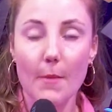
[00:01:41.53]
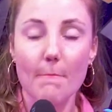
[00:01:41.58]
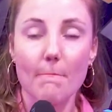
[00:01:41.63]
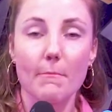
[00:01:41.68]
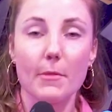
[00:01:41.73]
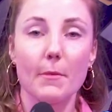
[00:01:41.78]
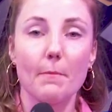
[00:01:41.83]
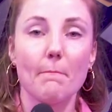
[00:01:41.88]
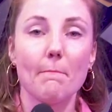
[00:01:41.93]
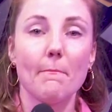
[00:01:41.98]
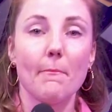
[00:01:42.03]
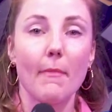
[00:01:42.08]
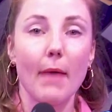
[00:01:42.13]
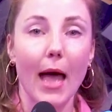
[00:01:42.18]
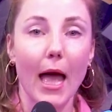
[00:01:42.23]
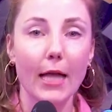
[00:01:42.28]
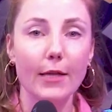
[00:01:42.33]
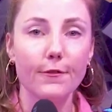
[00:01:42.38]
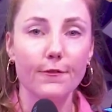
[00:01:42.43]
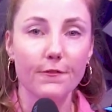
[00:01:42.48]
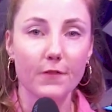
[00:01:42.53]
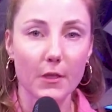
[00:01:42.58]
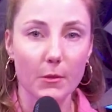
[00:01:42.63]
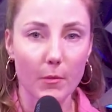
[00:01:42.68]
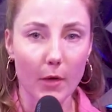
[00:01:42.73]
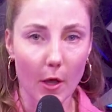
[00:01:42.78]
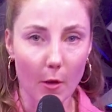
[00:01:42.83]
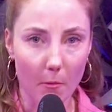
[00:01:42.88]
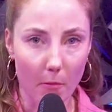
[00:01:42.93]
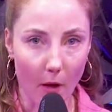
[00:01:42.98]
But my
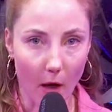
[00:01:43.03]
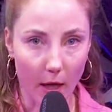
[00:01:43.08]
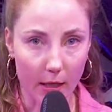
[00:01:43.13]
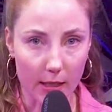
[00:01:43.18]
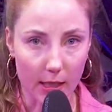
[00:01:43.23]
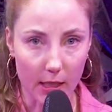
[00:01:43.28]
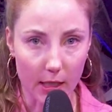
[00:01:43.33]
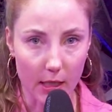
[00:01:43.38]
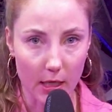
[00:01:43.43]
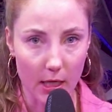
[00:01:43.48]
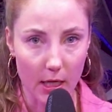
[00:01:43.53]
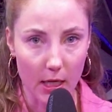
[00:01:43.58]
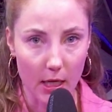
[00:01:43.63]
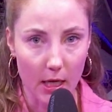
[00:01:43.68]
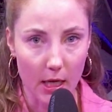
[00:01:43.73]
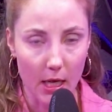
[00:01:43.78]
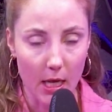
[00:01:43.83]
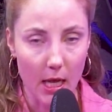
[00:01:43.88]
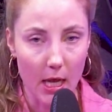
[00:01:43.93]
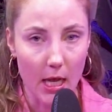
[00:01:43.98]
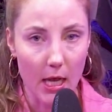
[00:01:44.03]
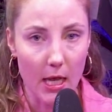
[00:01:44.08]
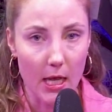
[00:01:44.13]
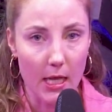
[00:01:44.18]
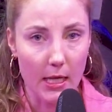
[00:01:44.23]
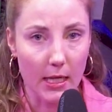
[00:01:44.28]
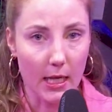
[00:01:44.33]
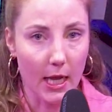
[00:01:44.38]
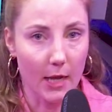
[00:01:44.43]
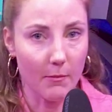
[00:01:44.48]
female body
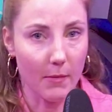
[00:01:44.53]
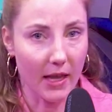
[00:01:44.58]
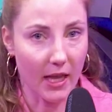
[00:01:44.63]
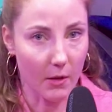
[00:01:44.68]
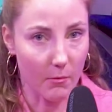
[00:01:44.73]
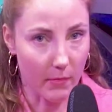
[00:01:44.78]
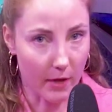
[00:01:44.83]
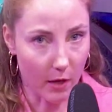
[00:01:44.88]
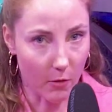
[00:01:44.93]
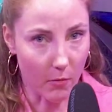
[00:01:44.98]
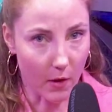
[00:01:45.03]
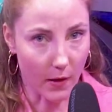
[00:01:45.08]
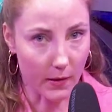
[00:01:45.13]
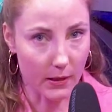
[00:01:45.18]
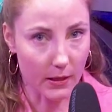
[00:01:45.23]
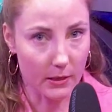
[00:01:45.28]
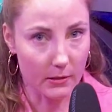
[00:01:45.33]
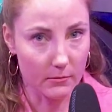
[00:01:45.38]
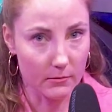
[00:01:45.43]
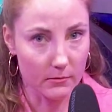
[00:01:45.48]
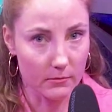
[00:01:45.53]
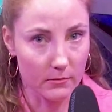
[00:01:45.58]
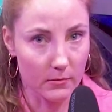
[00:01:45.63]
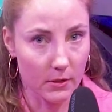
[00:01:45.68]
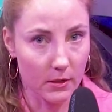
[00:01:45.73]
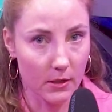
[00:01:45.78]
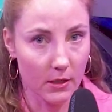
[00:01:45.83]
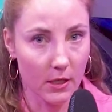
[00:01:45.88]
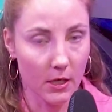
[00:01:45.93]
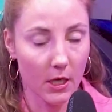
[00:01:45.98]
can make a male body.
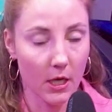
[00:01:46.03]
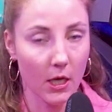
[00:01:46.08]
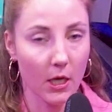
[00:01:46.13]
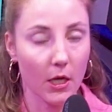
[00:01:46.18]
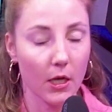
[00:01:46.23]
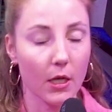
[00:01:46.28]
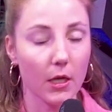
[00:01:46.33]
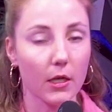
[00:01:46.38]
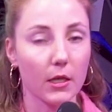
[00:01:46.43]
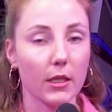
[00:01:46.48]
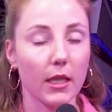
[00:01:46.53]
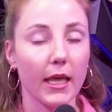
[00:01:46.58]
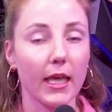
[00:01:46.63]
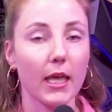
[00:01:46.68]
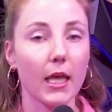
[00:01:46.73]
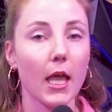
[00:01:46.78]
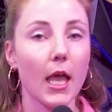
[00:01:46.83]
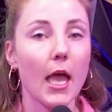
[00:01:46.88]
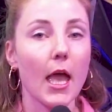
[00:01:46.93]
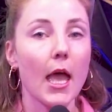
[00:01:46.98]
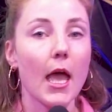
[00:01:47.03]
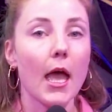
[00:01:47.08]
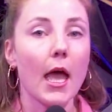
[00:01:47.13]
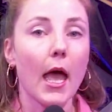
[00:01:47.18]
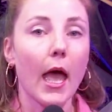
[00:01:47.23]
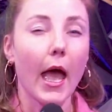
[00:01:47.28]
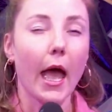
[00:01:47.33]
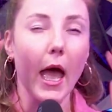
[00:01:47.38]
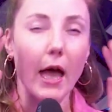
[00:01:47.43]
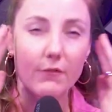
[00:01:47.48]
Like,
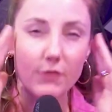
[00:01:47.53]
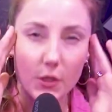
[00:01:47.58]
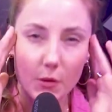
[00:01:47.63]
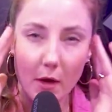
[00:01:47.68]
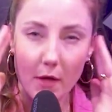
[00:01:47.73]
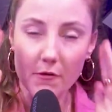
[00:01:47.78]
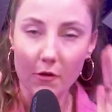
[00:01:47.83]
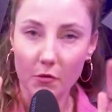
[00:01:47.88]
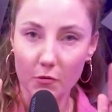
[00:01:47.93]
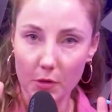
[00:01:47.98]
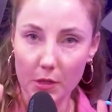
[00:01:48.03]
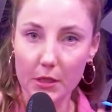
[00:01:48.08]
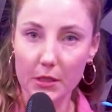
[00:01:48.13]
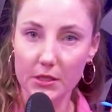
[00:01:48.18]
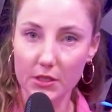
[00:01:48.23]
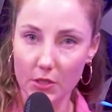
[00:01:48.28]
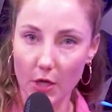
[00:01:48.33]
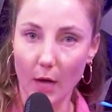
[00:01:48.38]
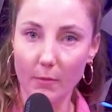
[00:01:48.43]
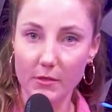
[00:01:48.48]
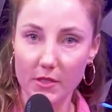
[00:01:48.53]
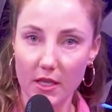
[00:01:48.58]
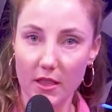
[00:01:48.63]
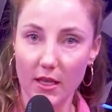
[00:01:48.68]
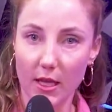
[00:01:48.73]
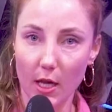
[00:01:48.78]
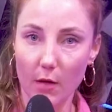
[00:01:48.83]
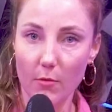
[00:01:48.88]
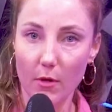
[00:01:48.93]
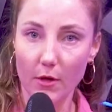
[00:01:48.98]
have you ever really stopped to
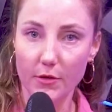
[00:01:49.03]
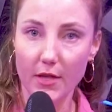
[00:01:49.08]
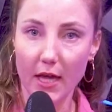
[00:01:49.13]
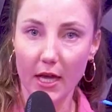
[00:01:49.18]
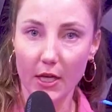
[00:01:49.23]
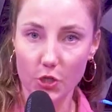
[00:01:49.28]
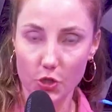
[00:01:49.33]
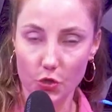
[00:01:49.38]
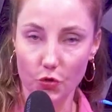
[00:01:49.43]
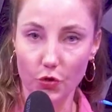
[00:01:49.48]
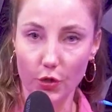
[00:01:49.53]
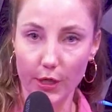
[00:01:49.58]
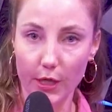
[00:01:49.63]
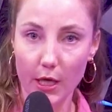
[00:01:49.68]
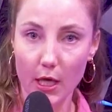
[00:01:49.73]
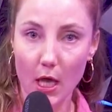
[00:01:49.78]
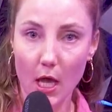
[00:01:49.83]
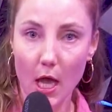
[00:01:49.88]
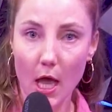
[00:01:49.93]
think about that? Truly,